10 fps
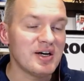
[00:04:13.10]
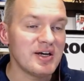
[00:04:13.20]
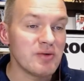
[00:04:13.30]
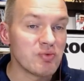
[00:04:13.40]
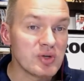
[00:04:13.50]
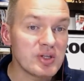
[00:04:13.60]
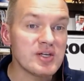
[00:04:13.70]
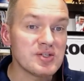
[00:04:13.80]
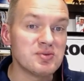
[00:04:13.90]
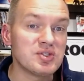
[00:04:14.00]
It really
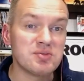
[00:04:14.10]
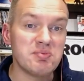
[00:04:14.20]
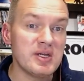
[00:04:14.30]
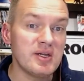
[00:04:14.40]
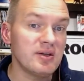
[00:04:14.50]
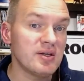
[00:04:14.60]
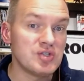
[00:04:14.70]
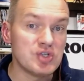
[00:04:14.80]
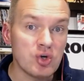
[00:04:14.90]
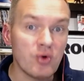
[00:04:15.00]
is just me
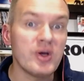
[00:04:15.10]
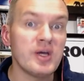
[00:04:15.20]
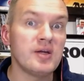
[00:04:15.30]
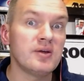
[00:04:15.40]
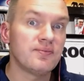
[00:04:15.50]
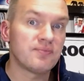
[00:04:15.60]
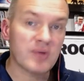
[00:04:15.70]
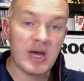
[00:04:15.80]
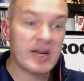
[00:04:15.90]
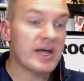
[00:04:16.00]
enjoying,
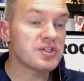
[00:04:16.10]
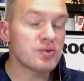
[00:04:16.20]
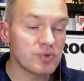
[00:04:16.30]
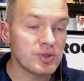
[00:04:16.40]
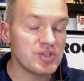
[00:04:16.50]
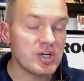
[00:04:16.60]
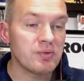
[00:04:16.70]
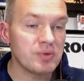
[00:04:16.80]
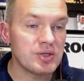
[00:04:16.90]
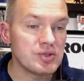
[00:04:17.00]
and I actually really
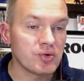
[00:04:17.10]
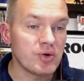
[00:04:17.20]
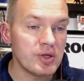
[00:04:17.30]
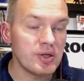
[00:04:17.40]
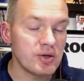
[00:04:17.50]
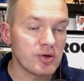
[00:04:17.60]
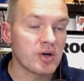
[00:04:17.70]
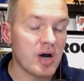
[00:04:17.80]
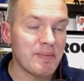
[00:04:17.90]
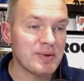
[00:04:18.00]
genuinely enjoy your
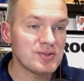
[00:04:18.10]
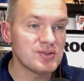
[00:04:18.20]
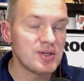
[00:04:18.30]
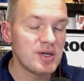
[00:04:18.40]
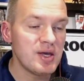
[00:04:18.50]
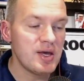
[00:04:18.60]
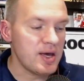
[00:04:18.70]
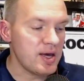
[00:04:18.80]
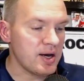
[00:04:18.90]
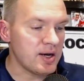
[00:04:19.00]
comments.
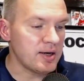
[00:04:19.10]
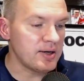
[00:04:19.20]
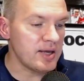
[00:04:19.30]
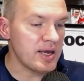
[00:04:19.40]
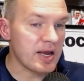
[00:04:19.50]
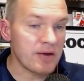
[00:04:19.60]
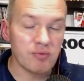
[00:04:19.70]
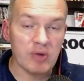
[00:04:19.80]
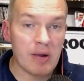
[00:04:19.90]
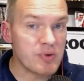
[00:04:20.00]
And
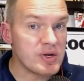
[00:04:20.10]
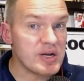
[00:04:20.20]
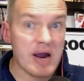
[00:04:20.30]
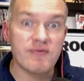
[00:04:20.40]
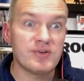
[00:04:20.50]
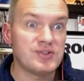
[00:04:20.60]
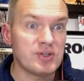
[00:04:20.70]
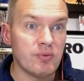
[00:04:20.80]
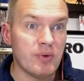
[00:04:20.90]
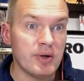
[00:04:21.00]
I read every
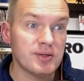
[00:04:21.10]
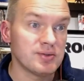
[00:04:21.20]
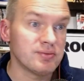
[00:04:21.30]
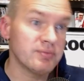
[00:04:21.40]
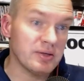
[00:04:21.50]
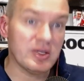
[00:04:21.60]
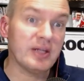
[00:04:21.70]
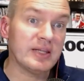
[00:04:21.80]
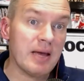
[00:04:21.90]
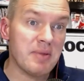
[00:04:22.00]
single one because it's
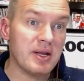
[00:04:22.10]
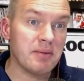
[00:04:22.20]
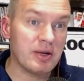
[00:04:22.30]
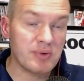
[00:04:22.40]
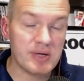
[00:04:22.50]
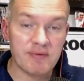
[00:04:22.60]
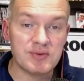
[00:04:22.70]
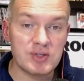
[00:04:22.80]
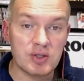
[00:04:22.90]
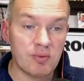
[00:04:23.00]
not that many, but I read every
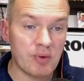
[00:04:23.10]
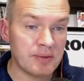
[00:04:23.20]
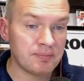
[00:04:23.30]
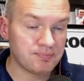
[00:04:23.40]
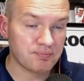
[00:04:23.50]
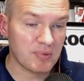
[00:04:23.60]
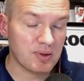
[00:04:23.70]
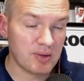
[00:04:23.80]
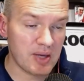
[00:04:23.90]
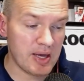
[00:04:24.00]
single one.
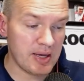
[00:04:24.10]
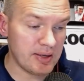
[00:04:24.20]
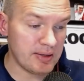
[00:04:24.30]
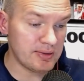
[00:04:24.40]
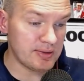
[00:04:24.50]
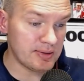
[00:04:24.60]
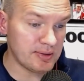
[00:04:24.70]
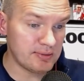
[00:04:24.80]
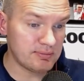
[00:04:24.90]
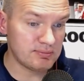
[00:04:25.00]
And
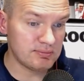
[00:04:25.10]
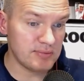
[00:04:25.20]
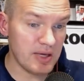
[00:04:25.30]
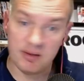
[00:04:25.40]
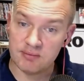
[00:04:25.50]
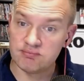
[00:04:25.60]
yeah.